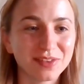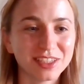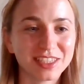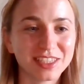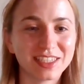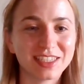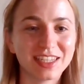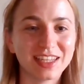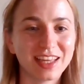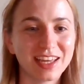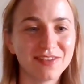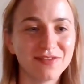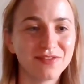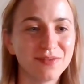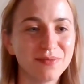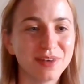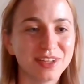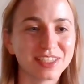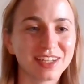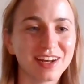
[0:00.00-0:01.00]
wants to see the
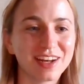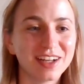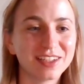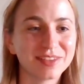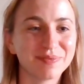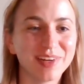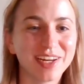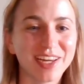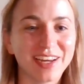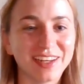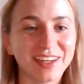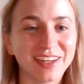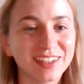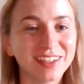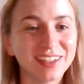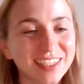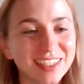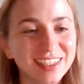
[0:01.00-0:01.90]
infamous large blue.